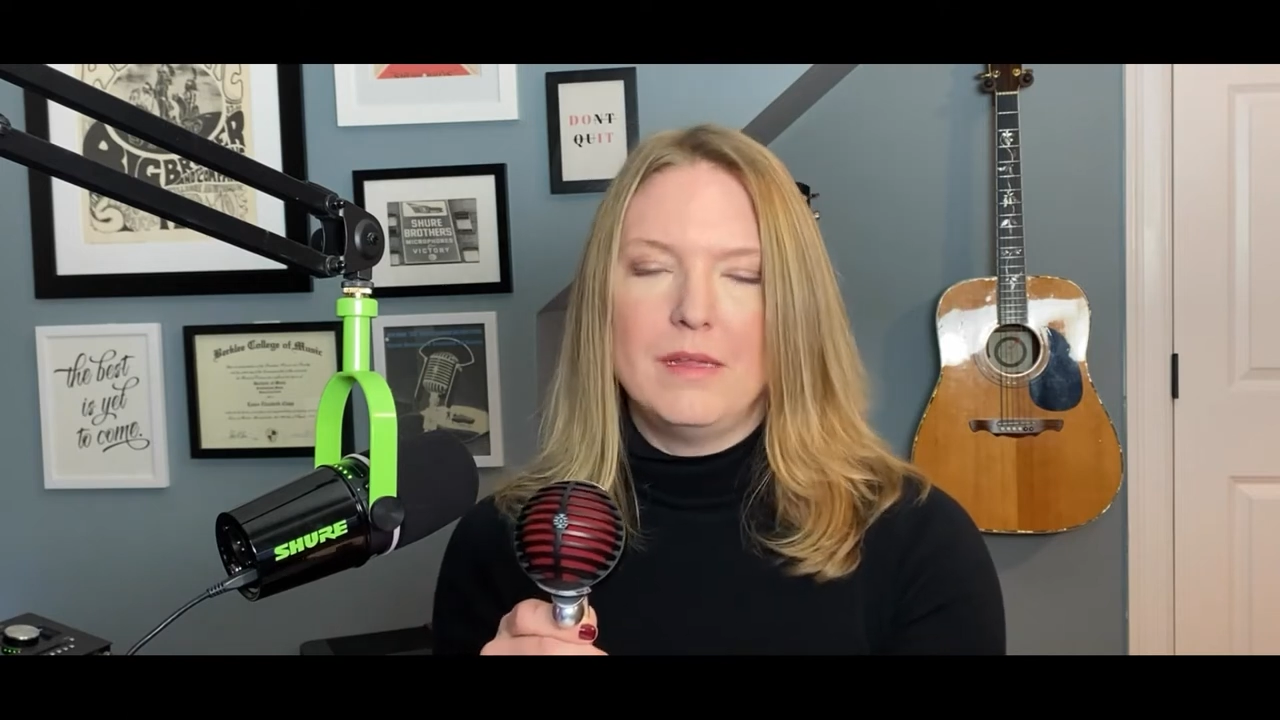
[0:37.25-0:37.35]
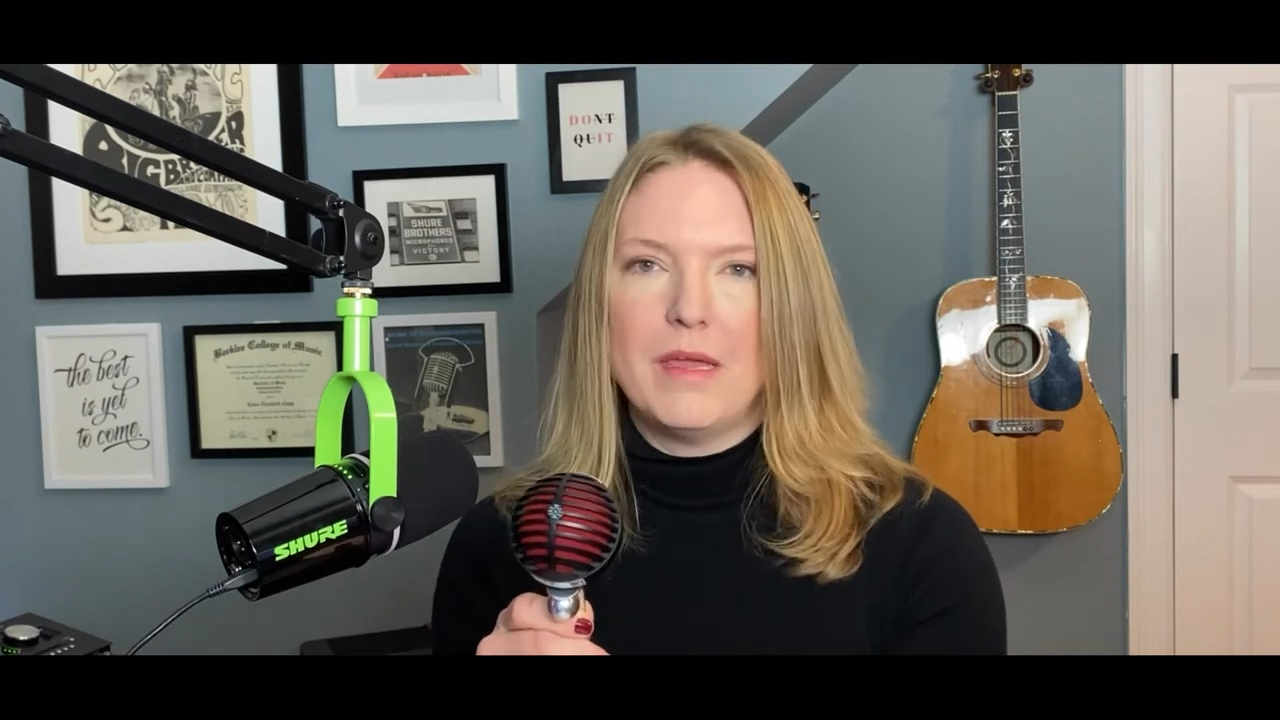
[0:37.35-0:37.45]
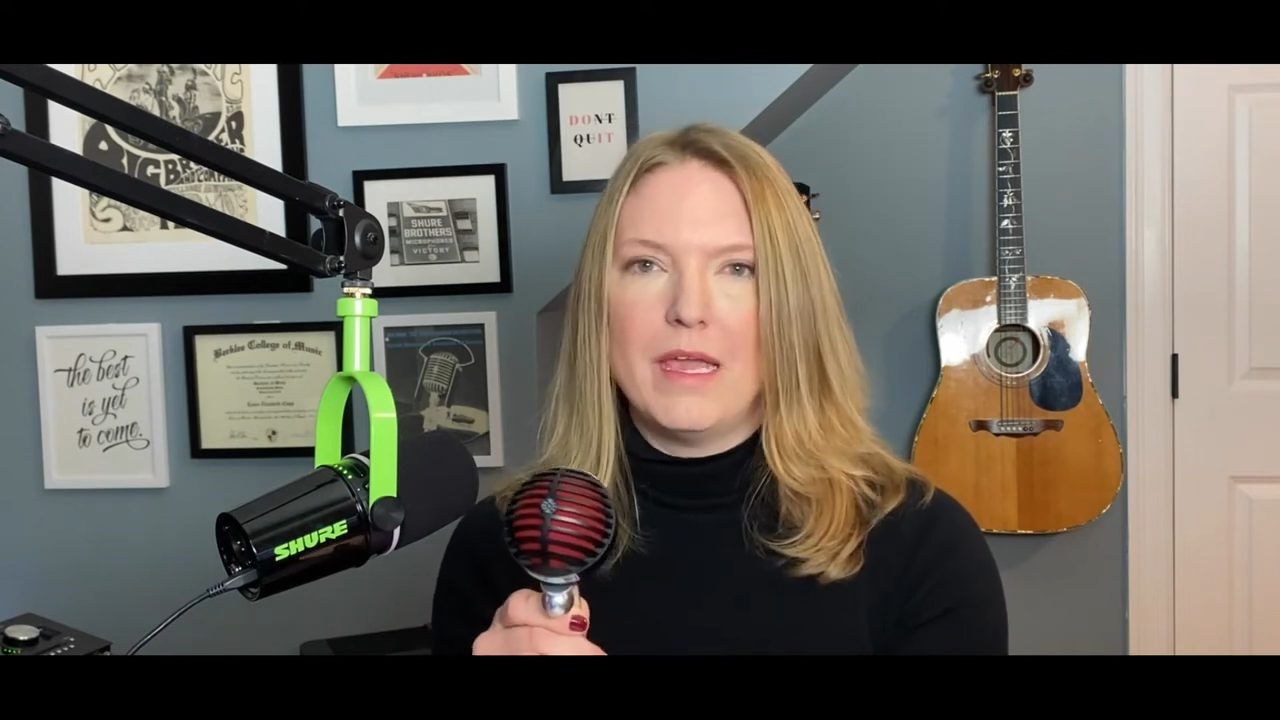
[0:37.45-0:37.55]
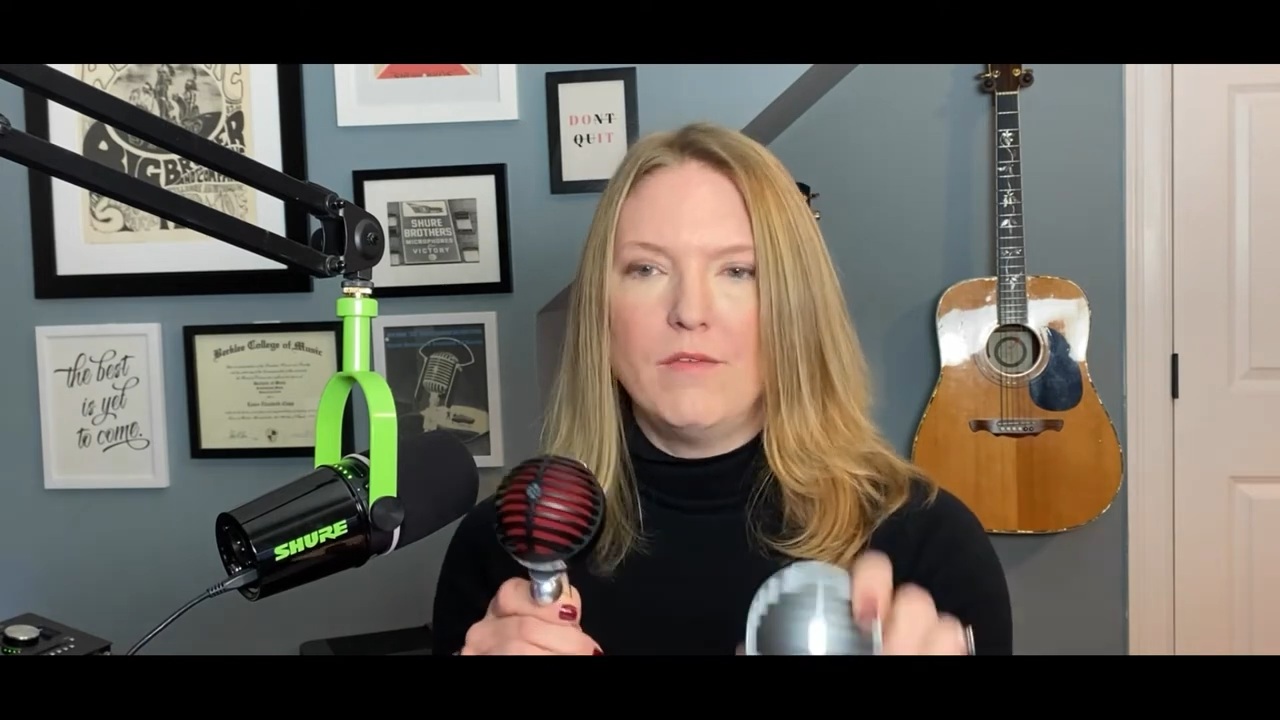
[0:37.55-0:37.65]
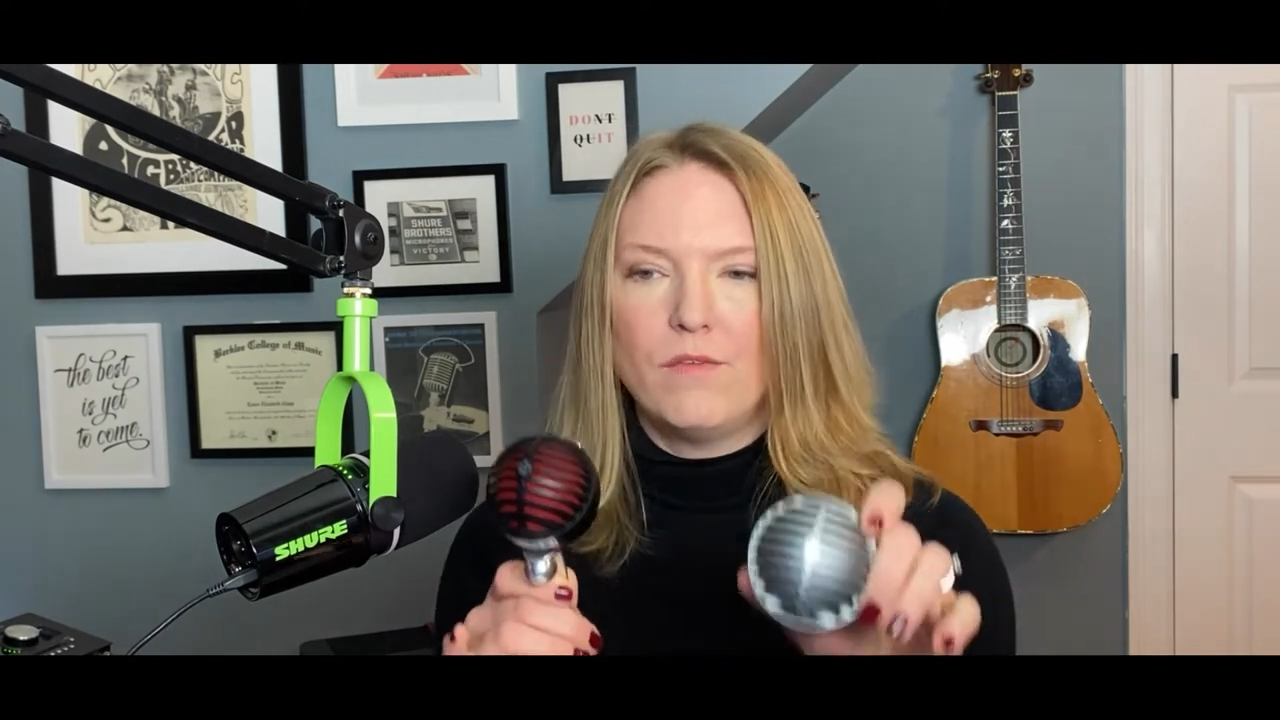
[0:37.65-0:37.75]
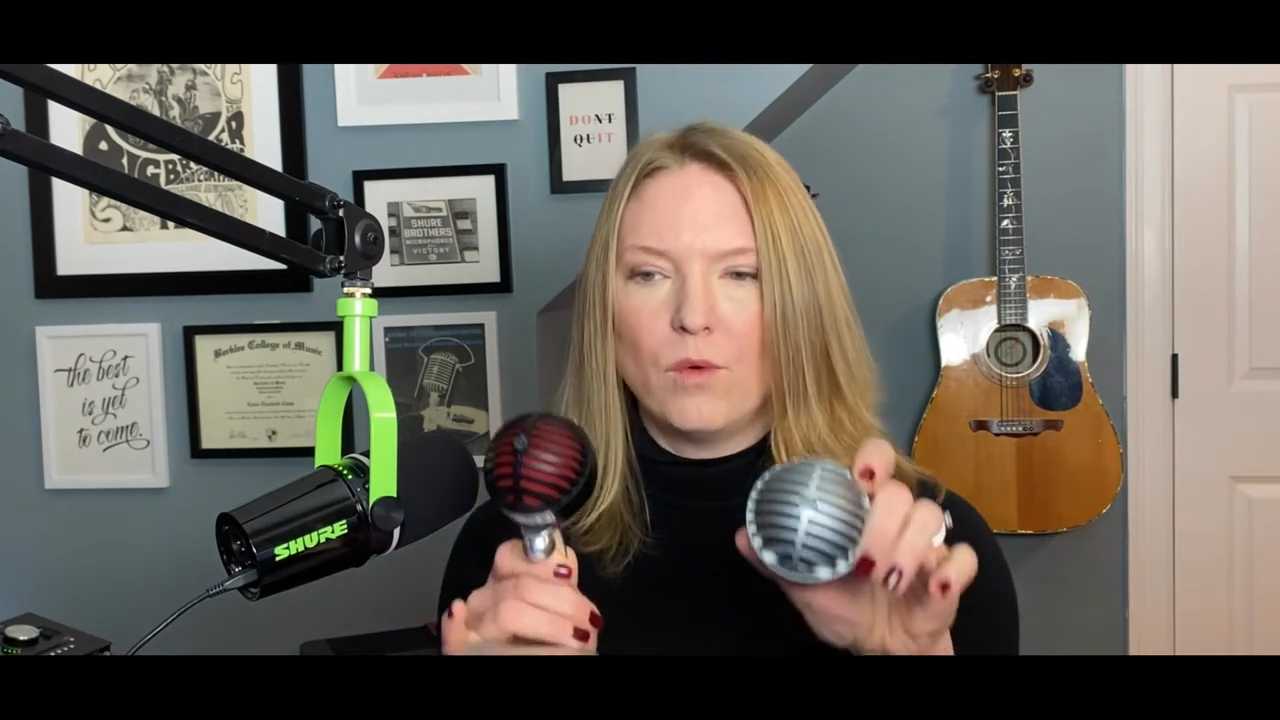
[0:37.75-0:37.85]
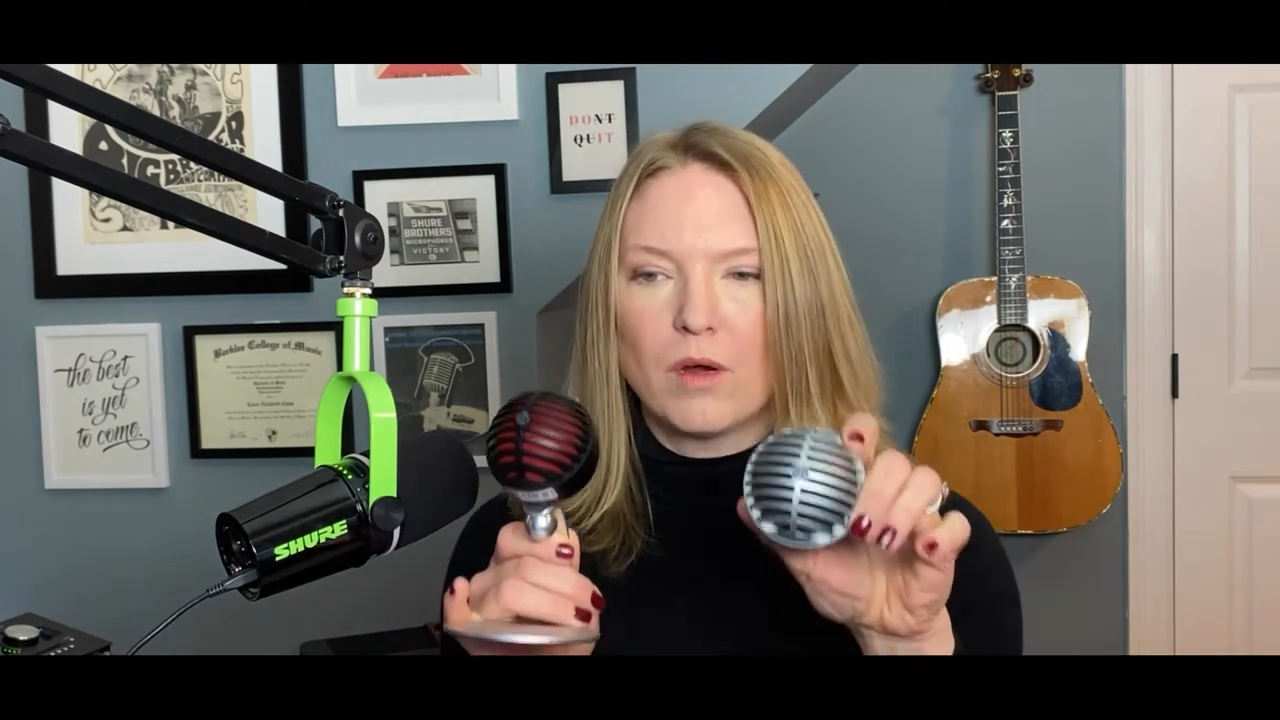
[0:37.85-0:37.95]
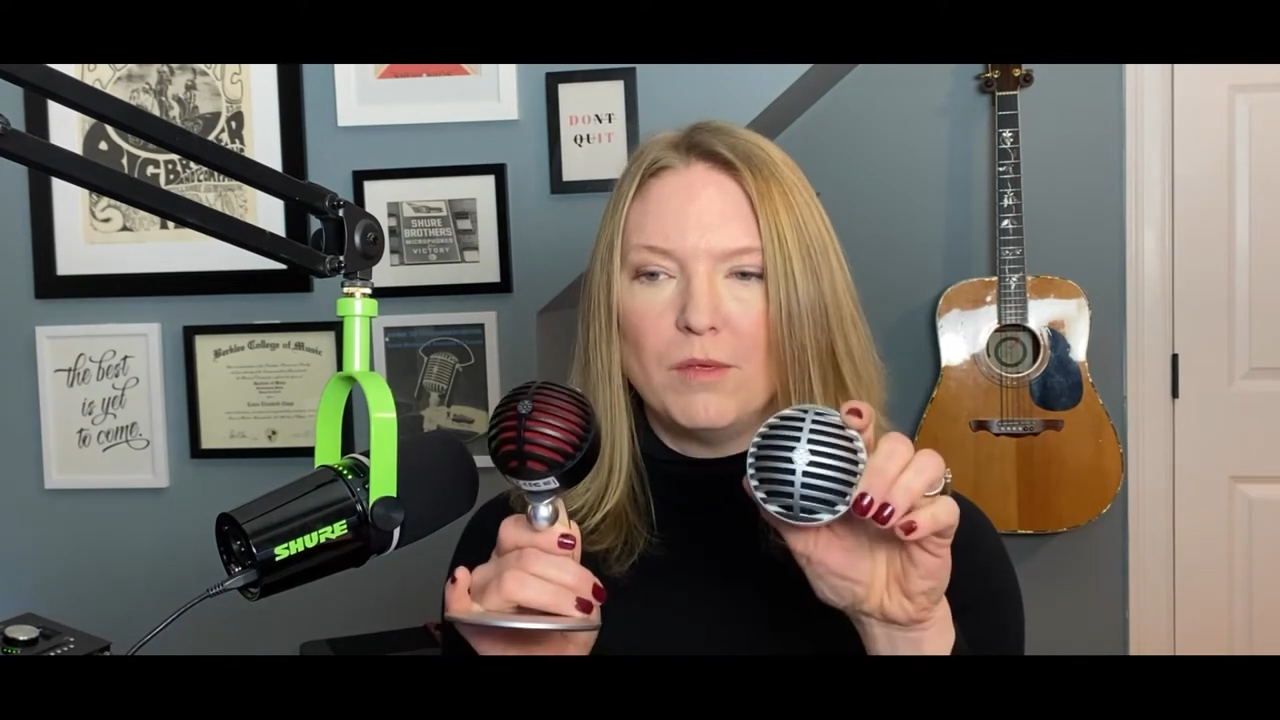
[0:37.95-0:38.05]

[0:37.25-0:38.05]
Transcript: made for